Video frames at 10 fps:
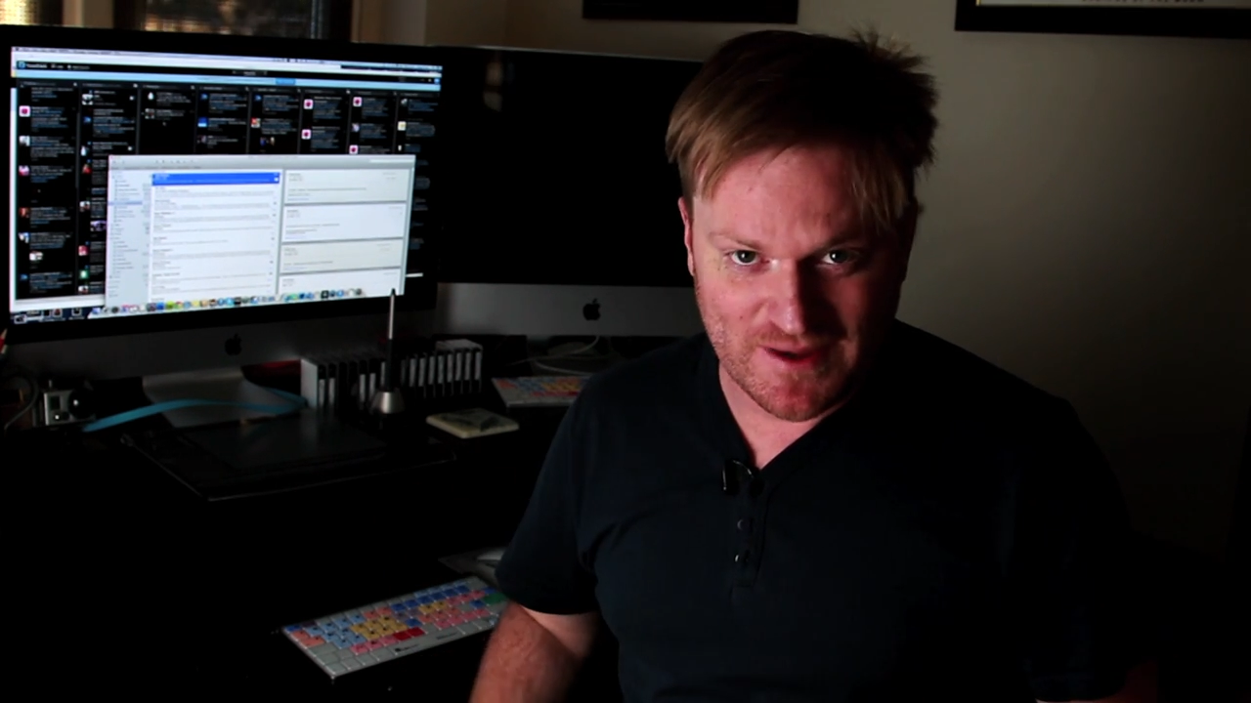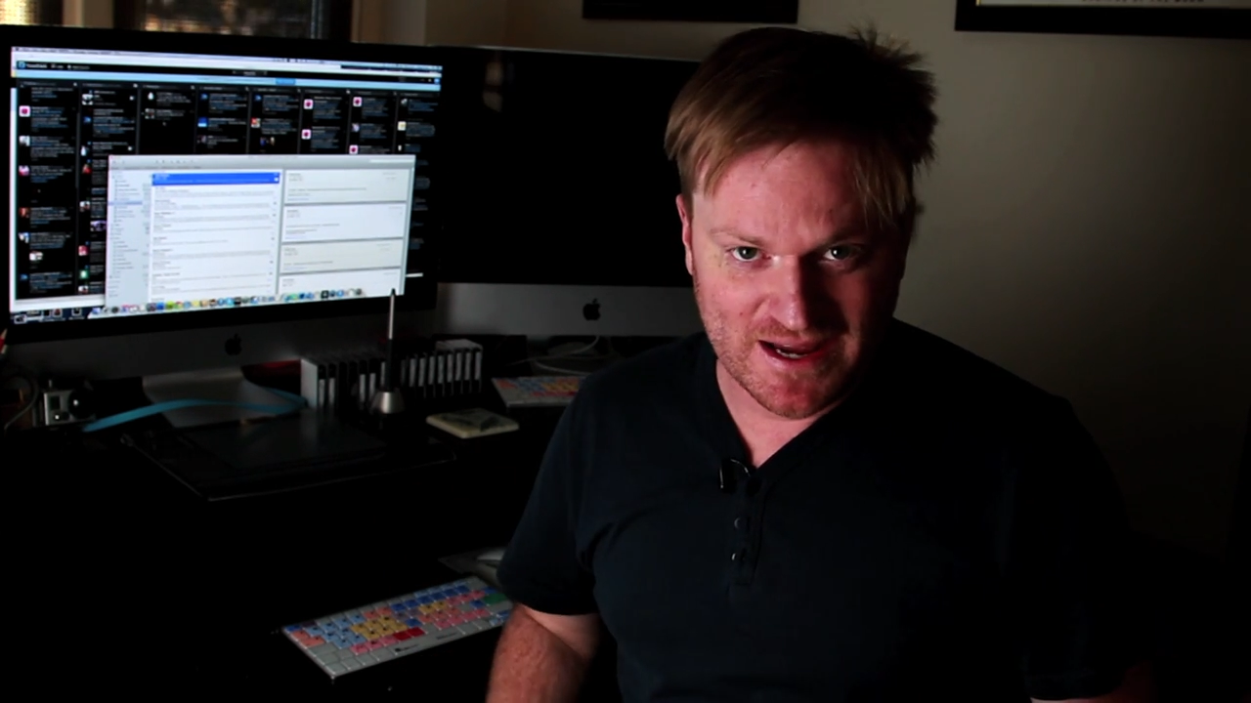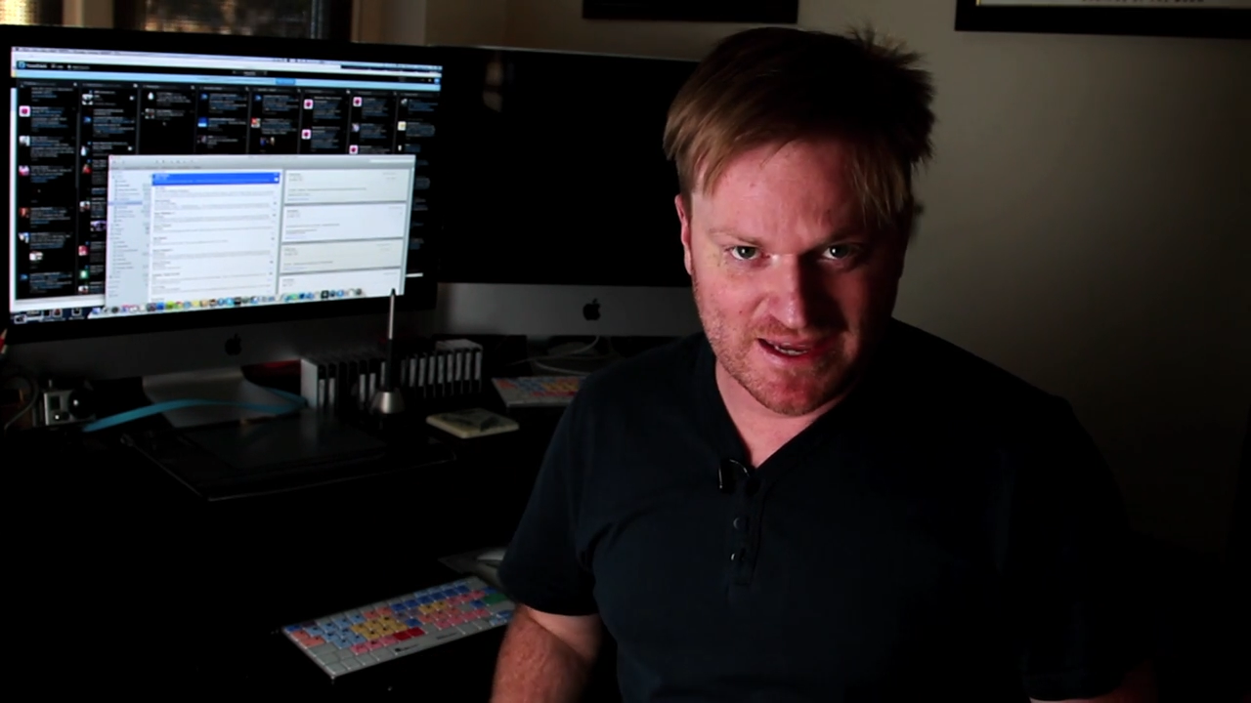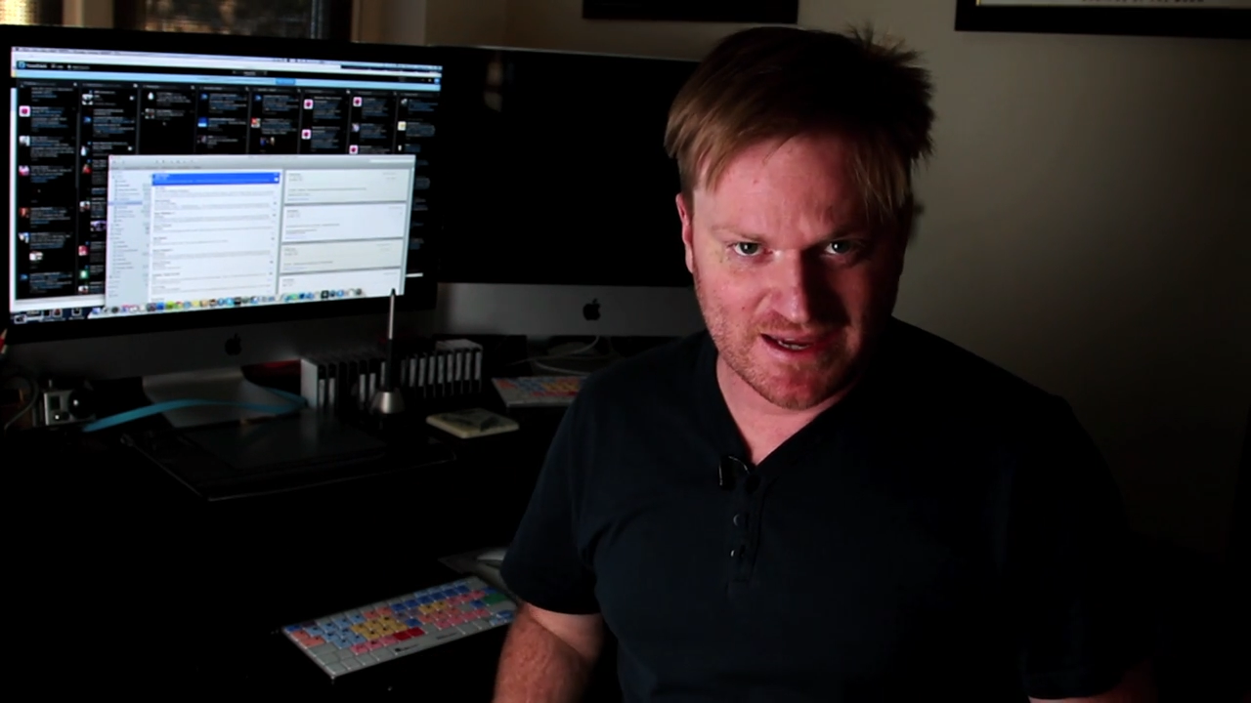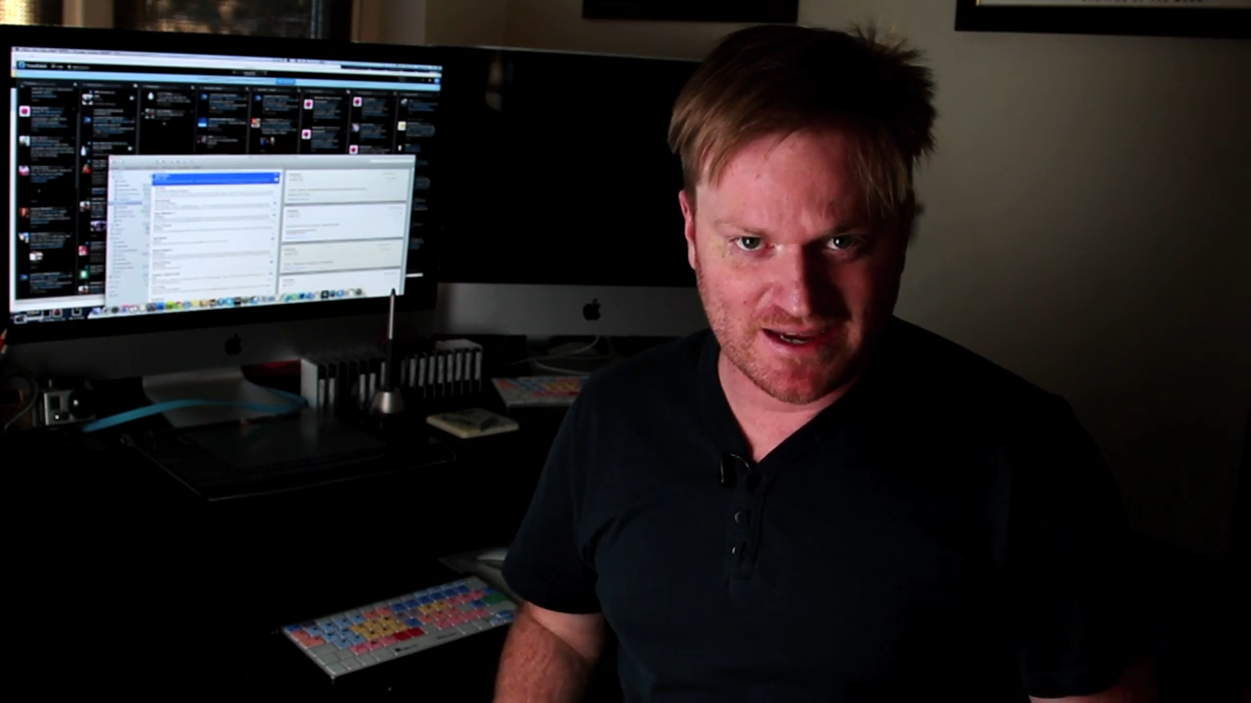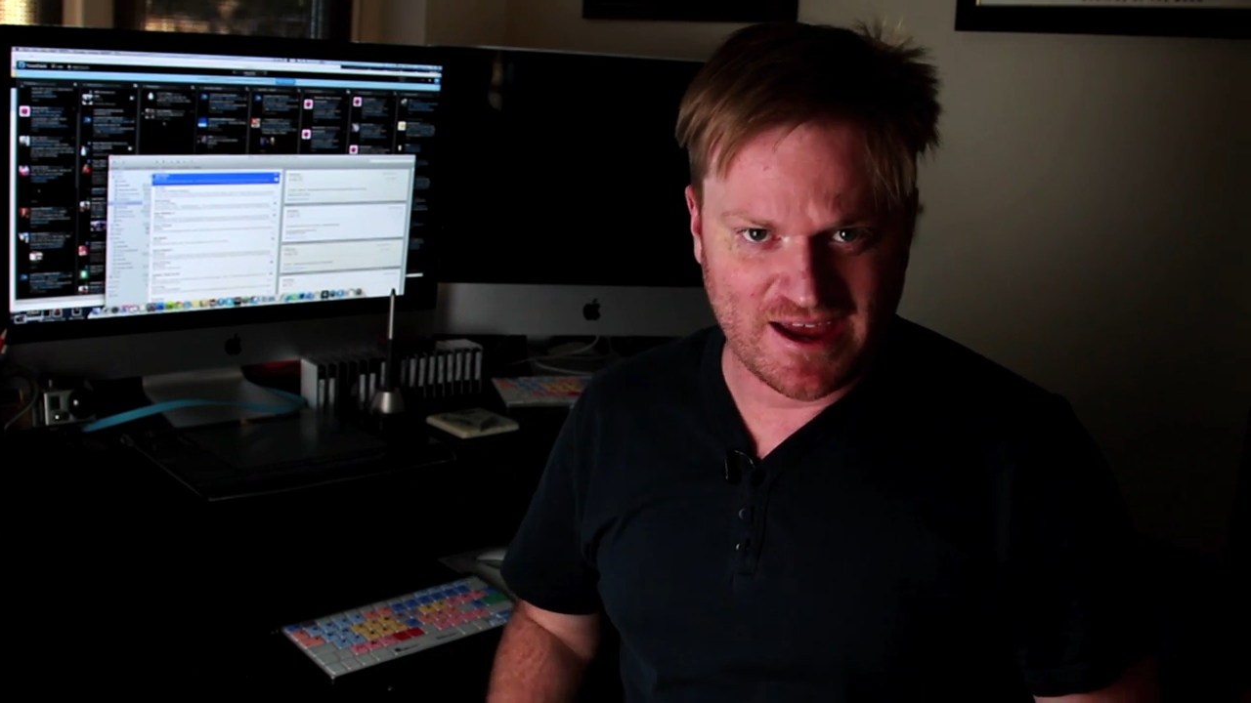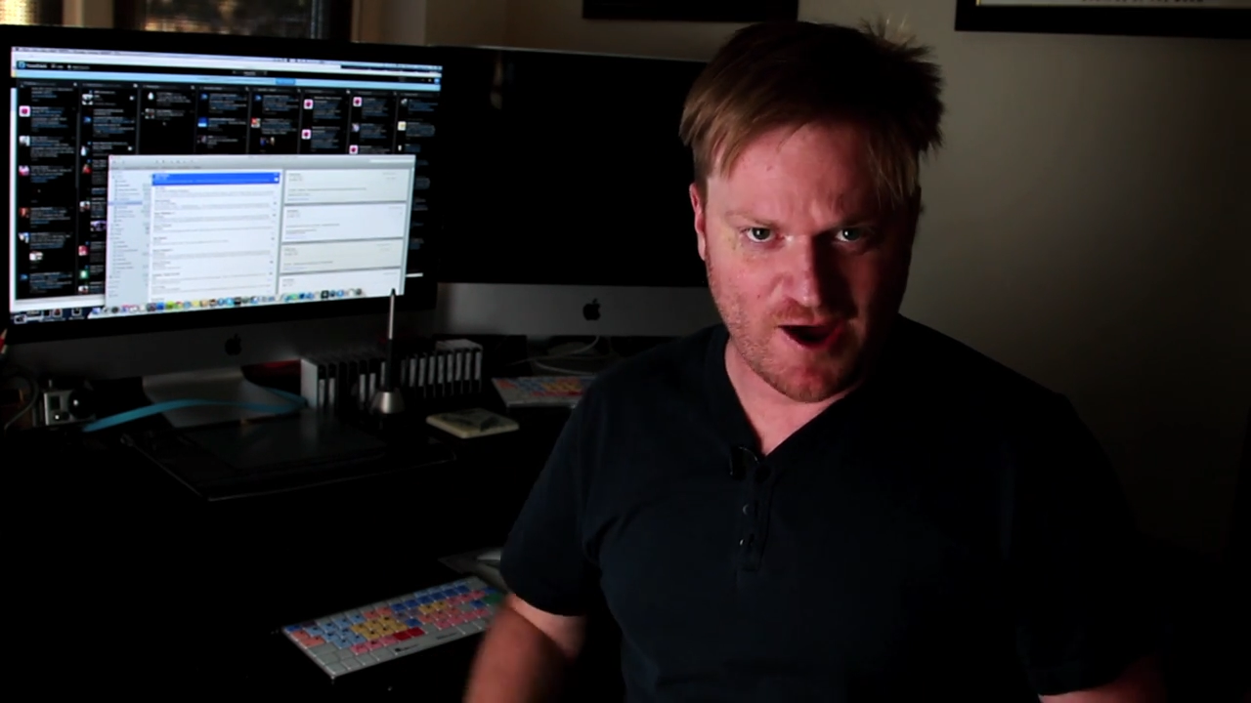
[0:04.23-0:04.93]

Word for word: making.